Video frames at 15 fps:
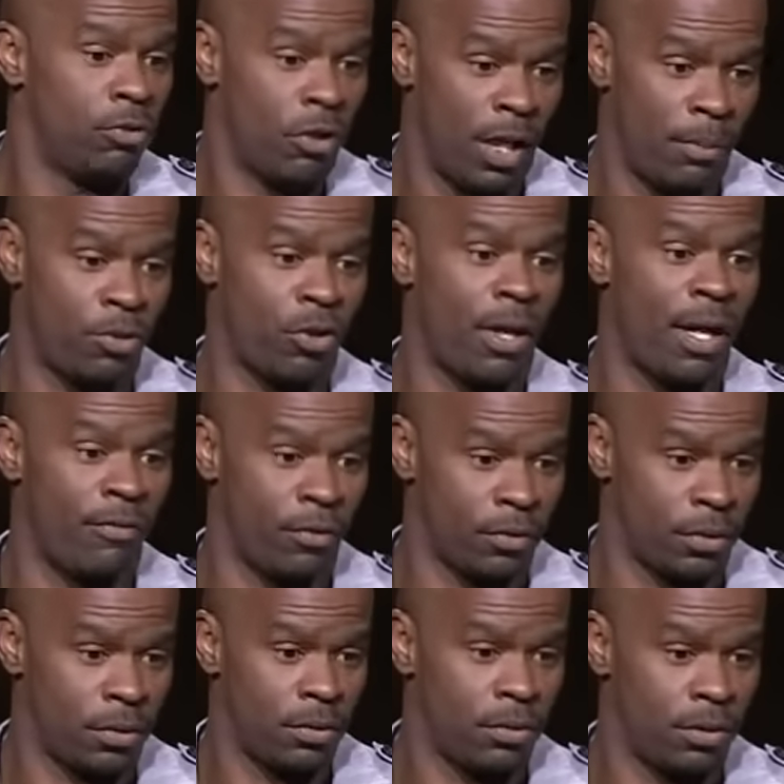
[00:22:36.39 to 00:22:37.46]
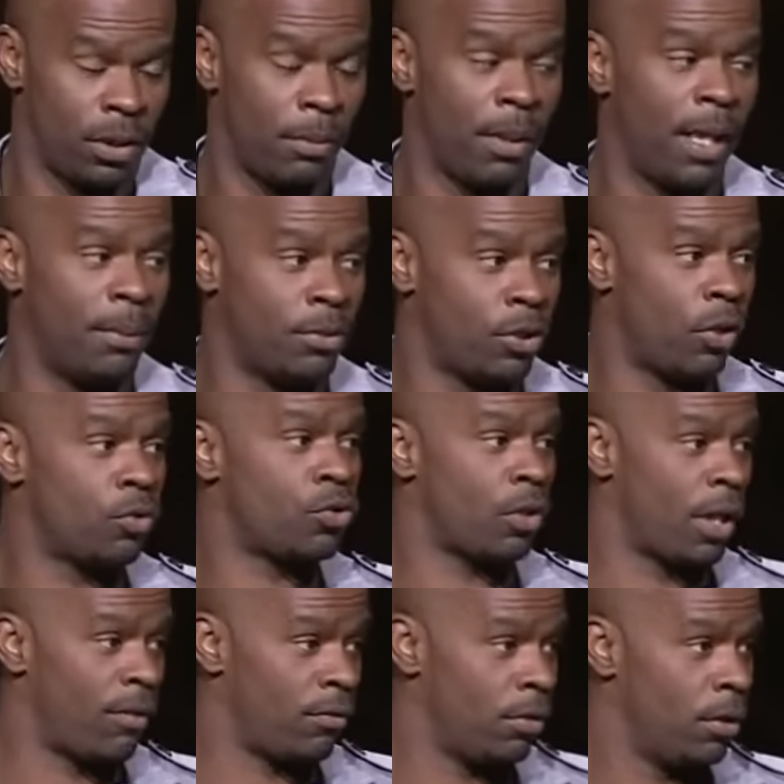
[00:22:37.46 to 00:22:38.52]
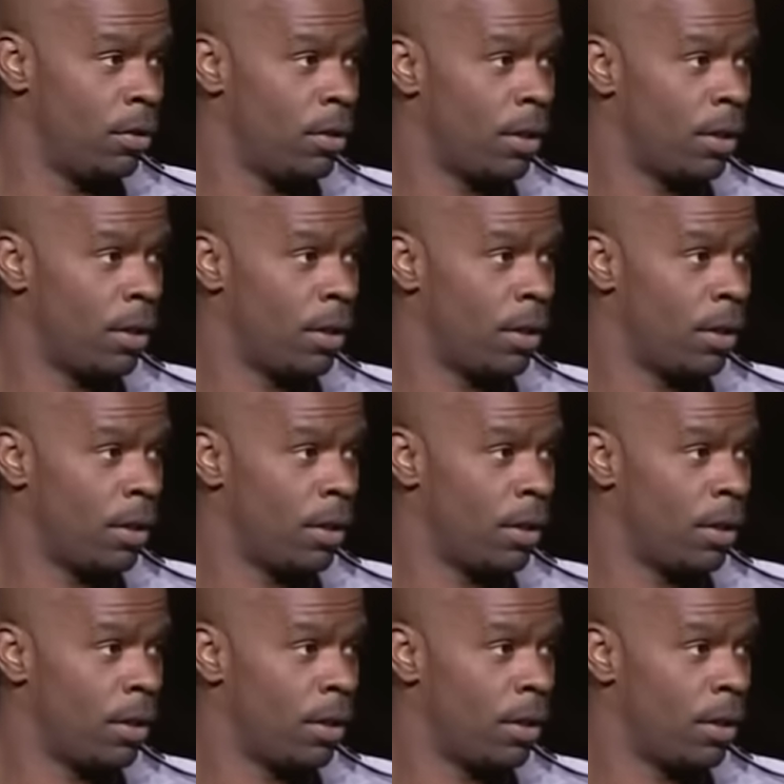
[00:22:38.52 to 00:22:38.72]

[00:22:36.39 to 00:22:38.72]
Your name travels. Some names don't travel.